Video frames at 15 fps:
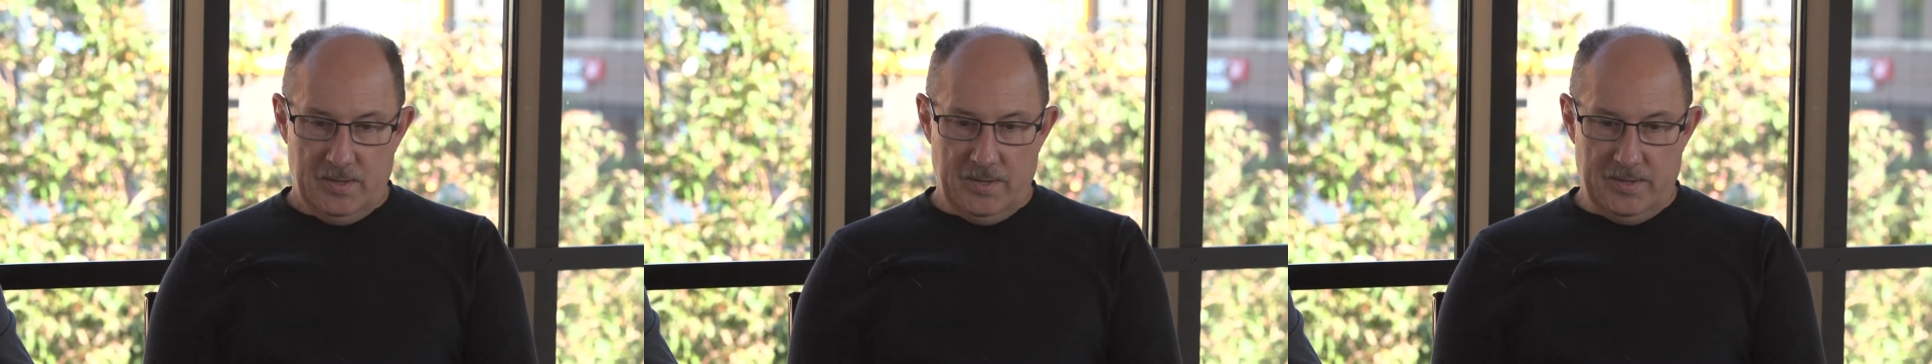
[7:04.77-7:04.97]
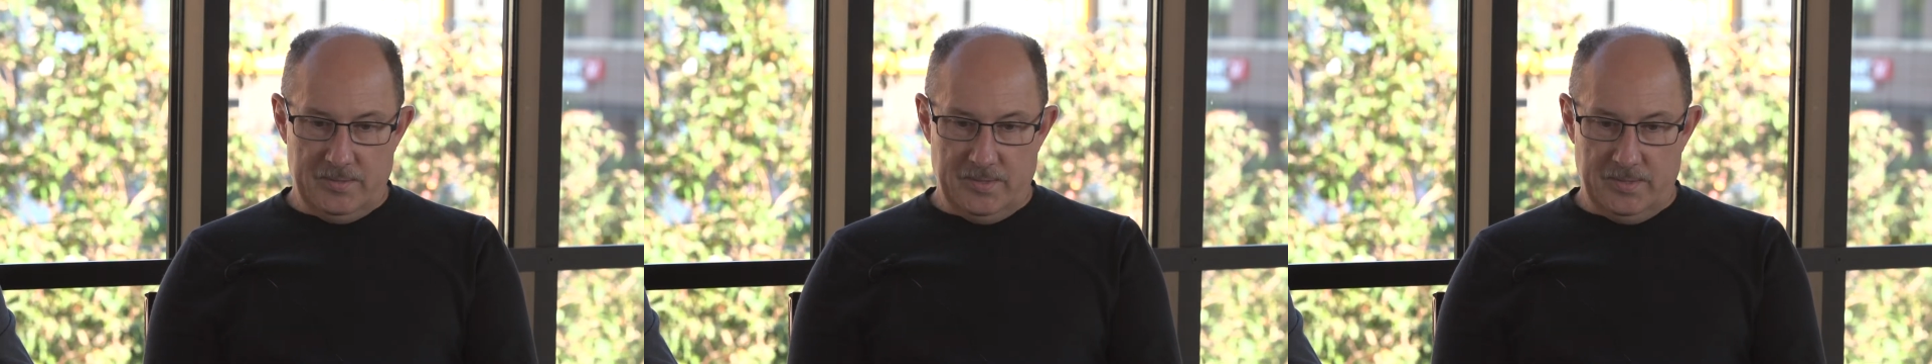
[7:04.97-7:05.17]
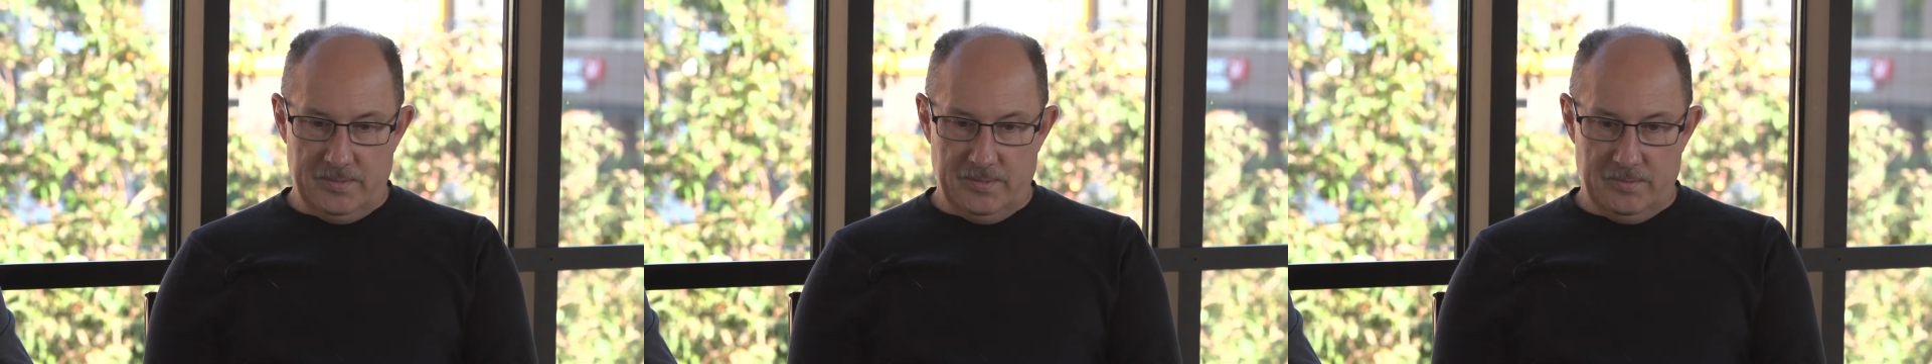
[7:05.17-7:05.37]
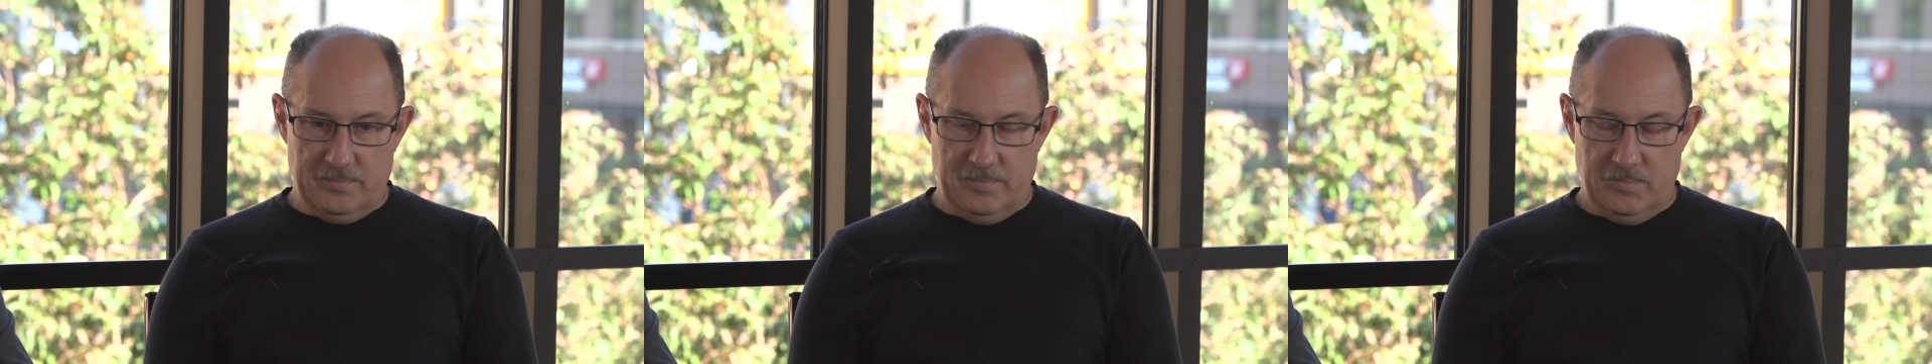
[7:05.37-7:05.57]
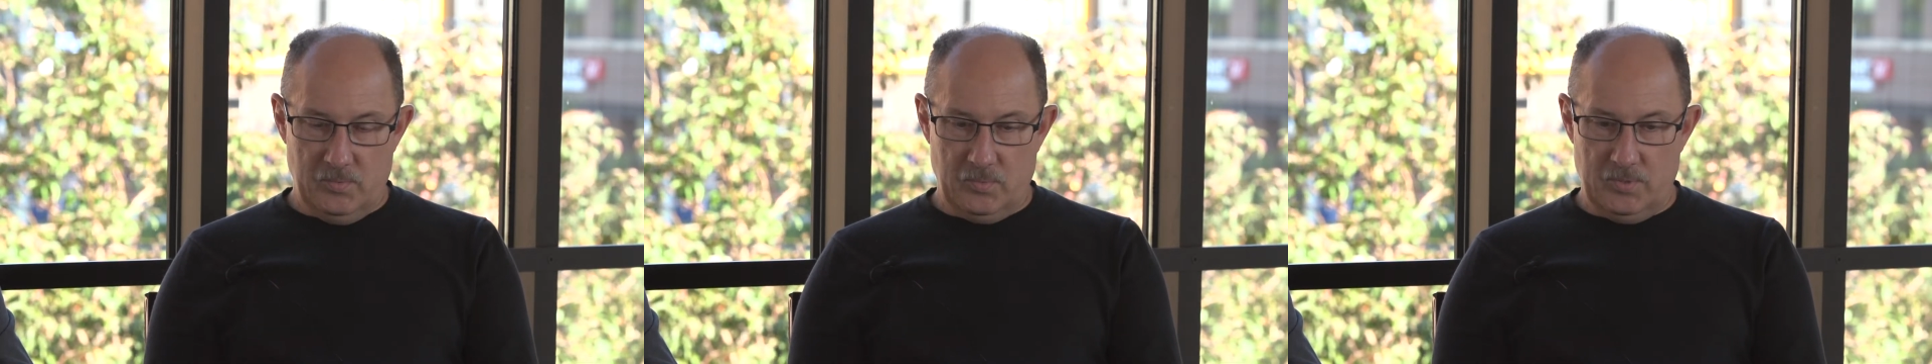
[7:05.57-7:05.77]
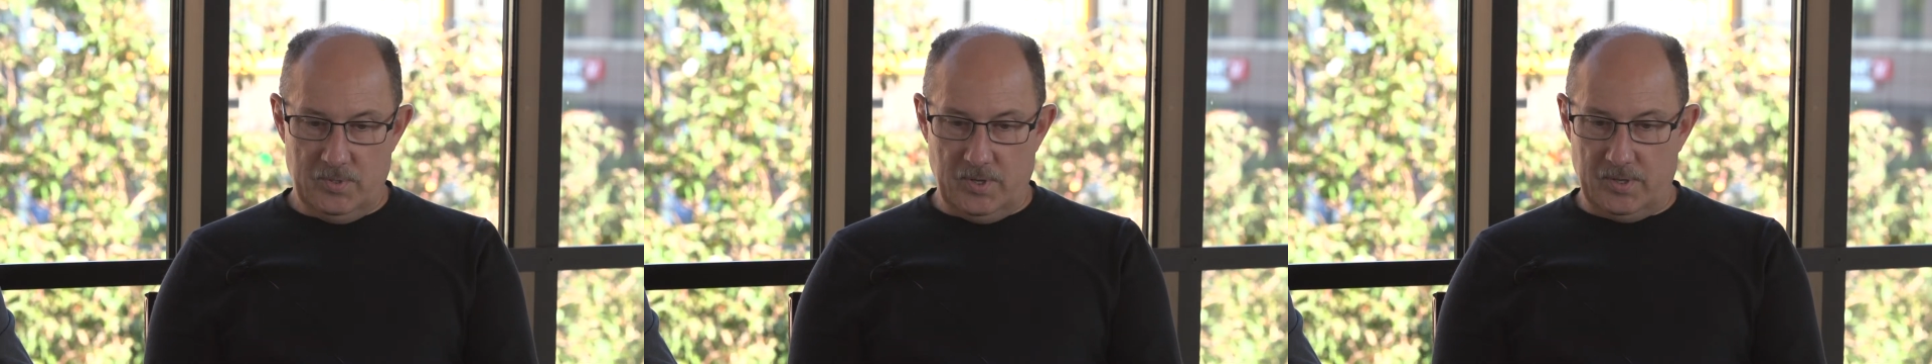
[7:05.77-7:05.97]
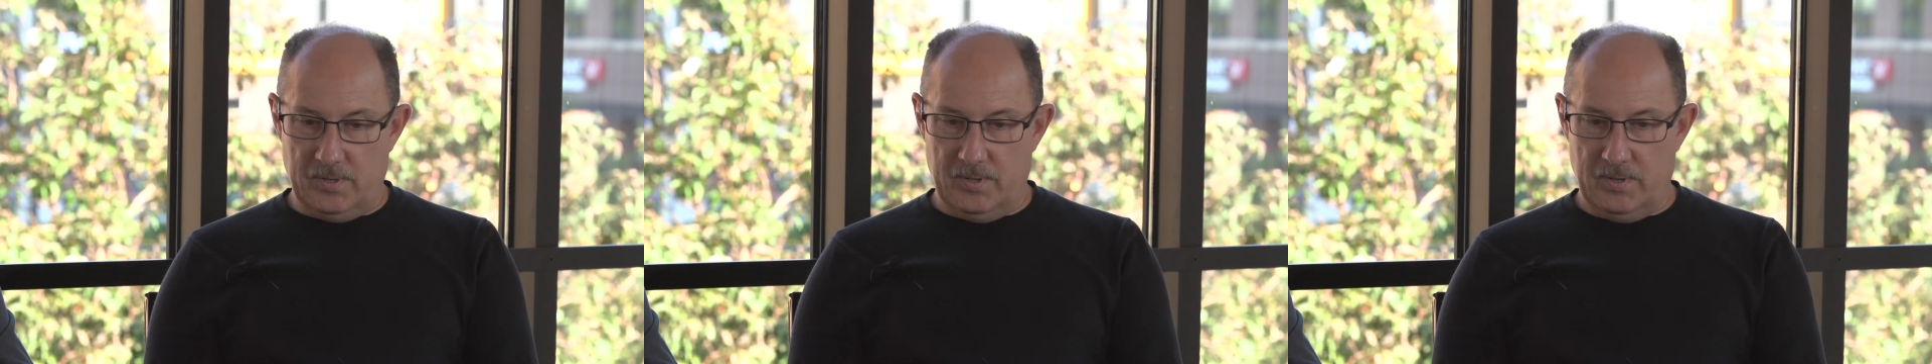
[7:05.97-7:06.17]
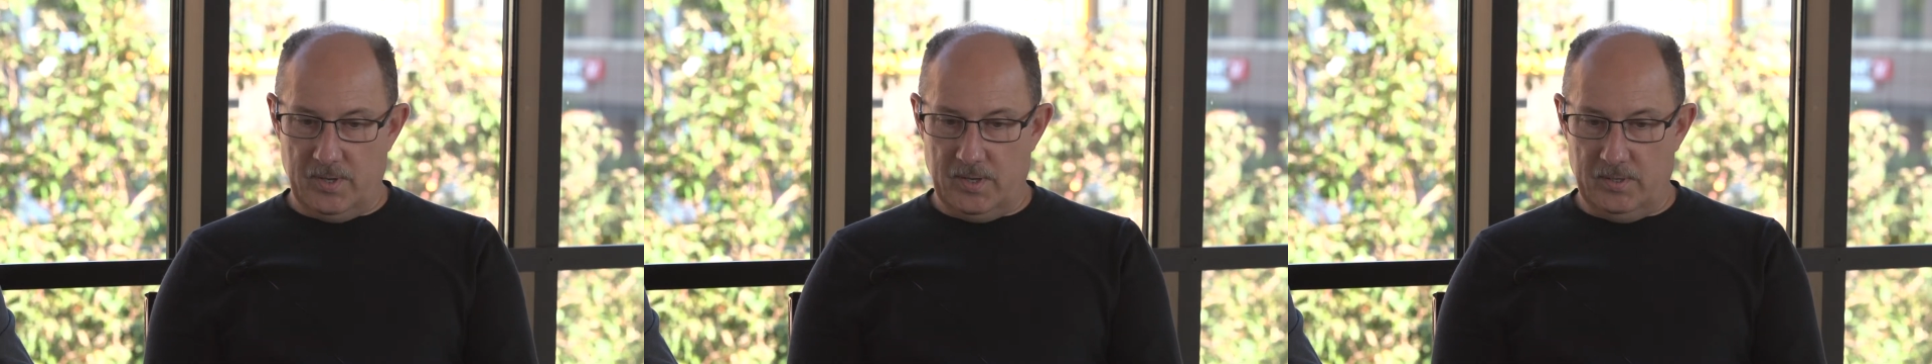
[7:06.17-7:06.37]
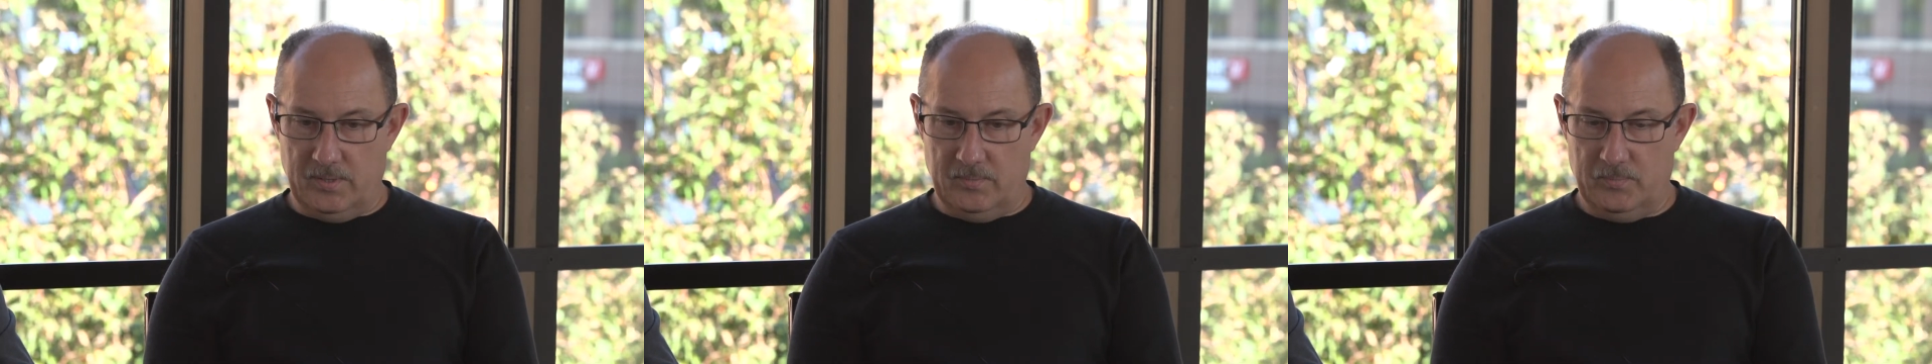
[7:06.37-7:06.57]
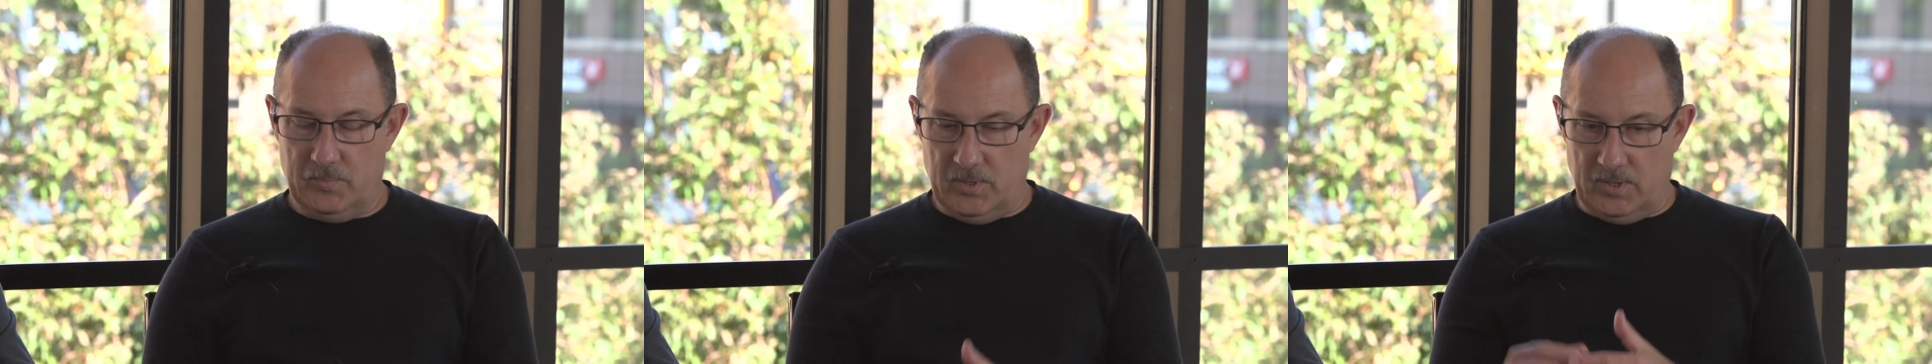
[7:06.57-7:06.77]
And then he